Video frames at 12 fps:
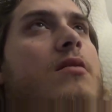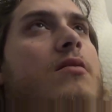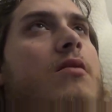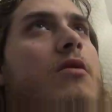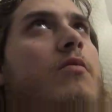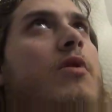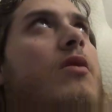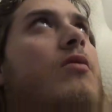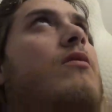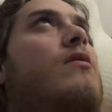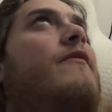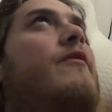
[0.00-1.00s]
Oh, but
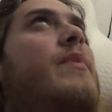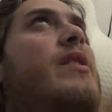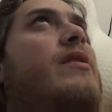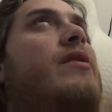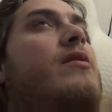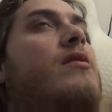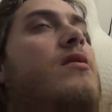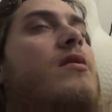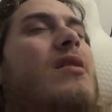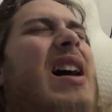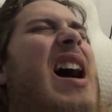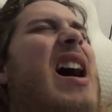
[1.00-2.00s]
Lord forbid,
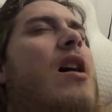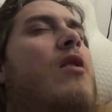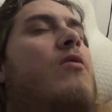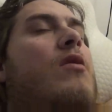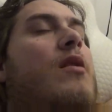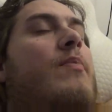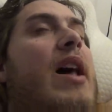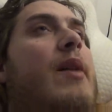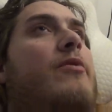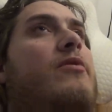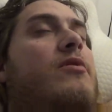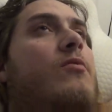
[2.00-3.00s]
ow, a black
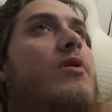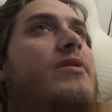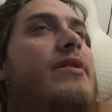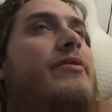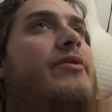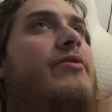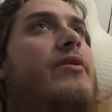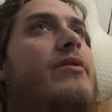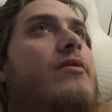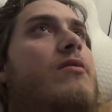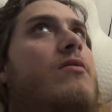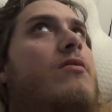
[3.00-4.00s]
person walks down the street.
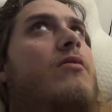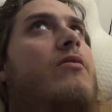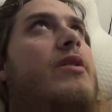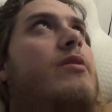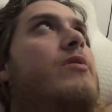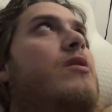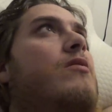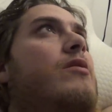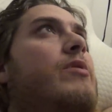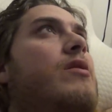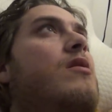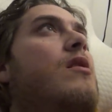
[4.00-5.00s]
Oh, Lord, here we go, here
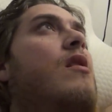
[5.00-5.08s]
we go.